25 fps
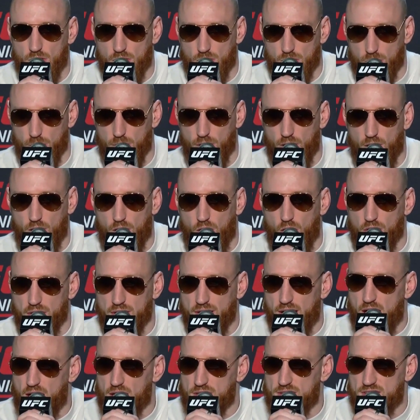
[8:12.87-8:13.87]
Well, on
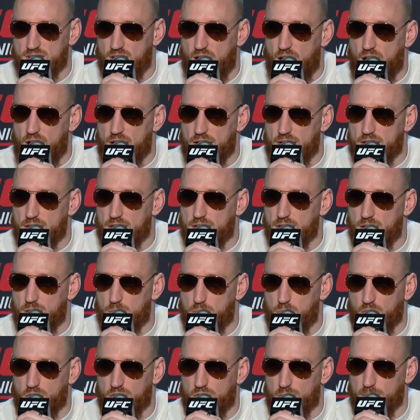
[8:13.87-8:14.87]
the outside, it
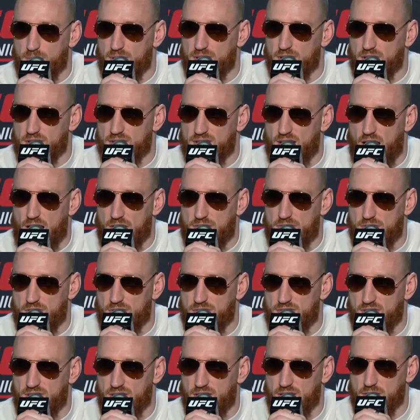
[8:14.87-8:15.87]
puts me in the top
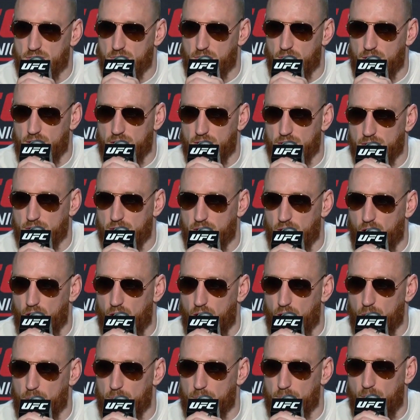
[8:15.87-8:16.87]
15, right?
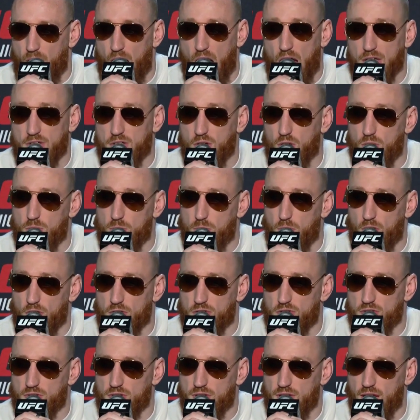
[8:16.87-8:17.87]
I don't
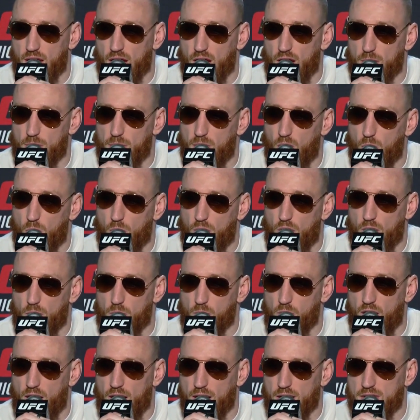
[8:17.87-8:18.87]
personally care about where
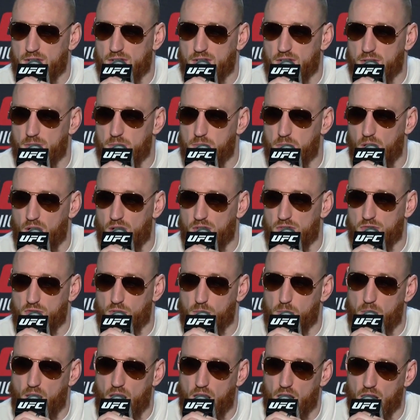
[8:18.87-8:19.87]
I'm ranked, but
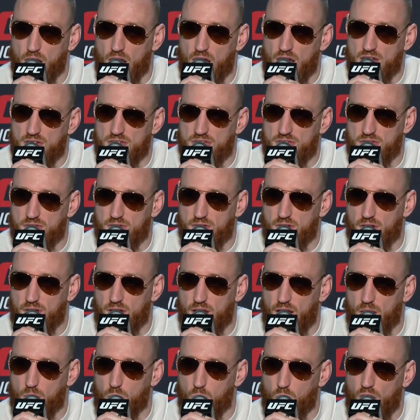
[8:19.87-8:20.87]
from my life
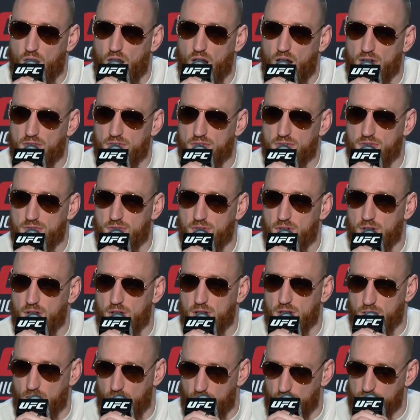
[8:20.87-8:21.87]
and where I've
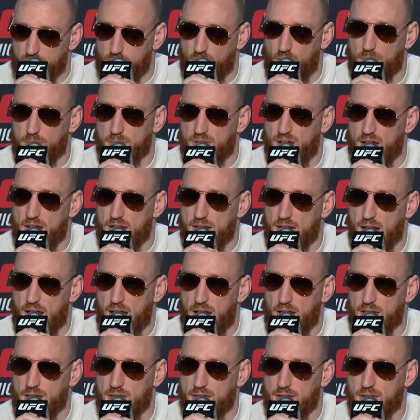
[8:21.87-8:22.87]
come from yet
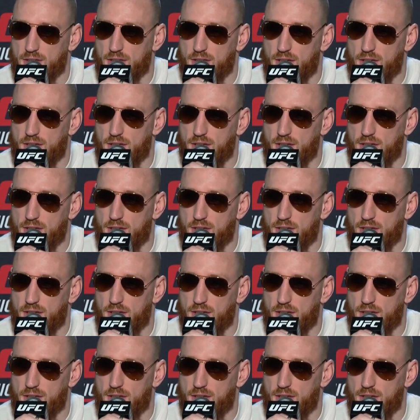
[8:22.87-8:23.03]
again